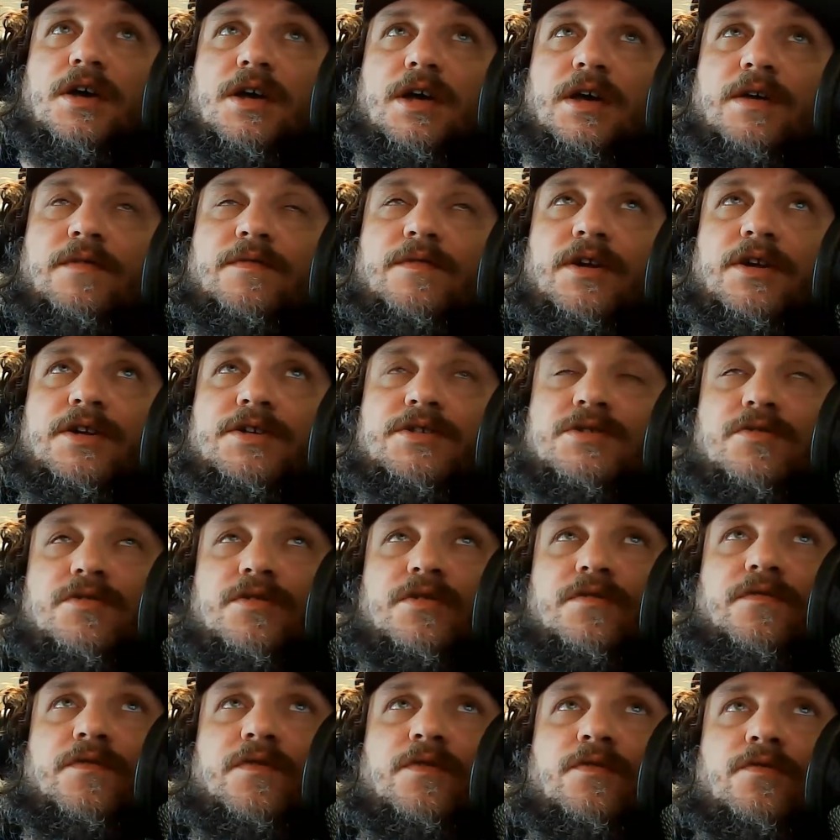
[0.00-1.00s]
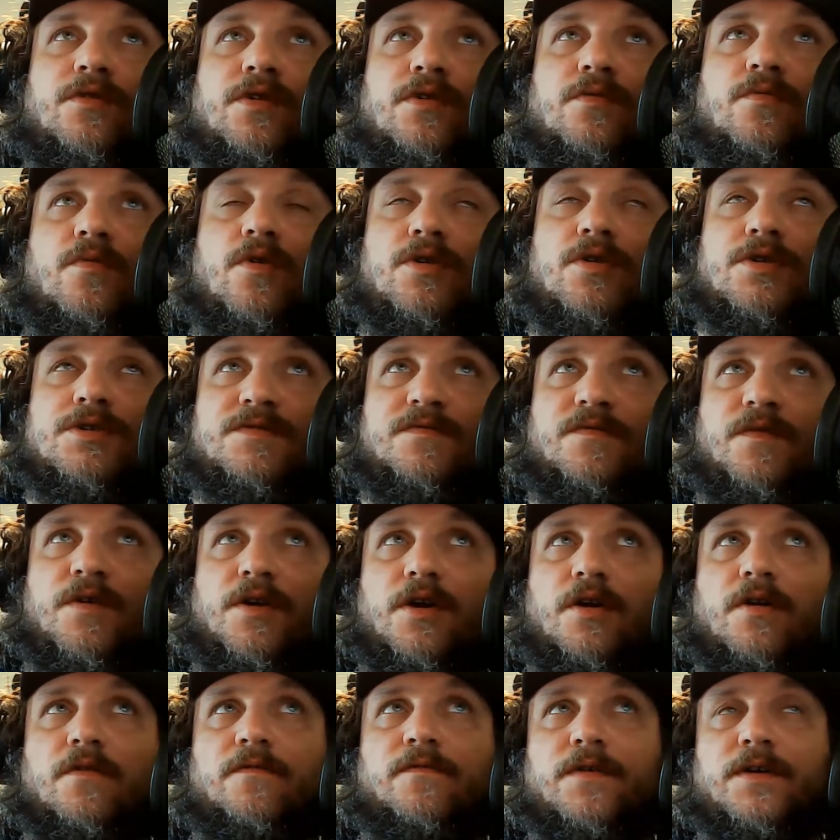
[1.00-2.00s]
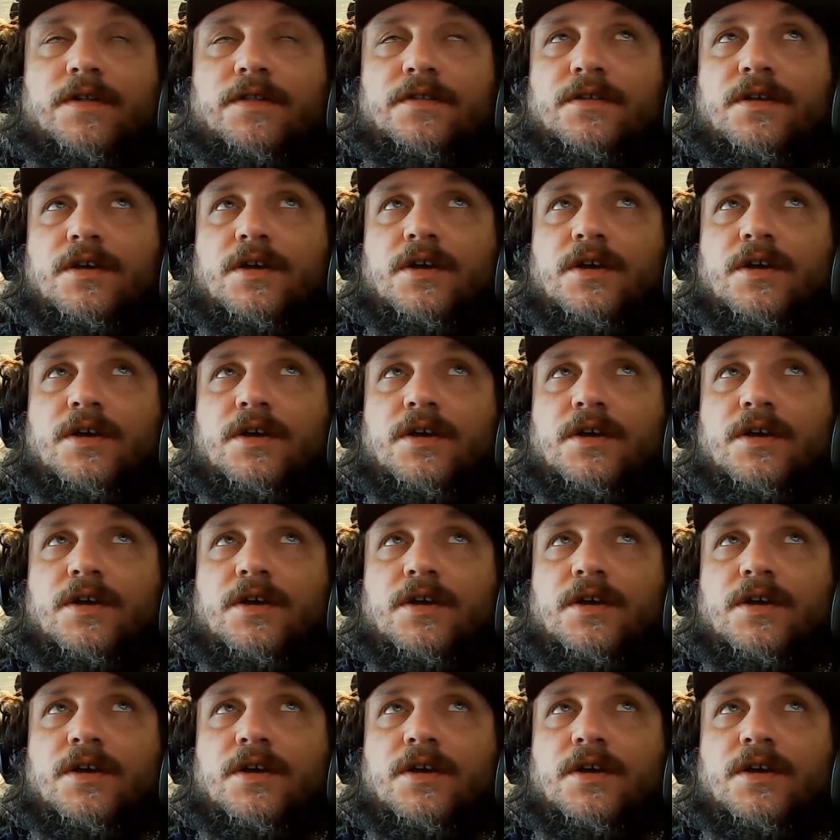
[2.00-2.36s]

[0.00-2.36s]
If there is only few keywords, very often